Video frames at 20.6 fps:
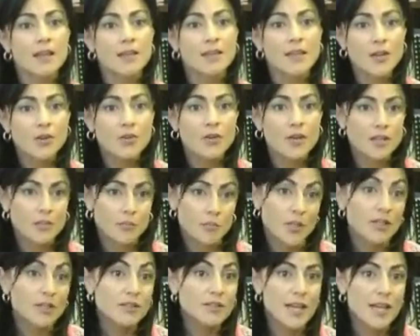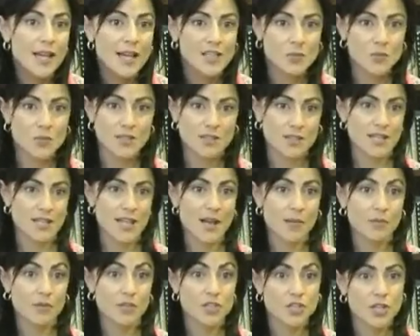The credibility has been
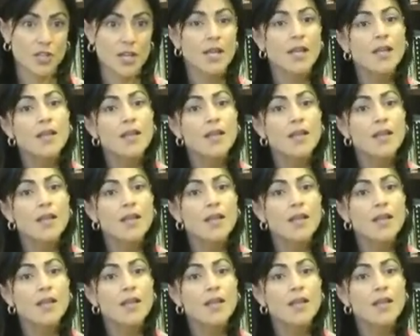established.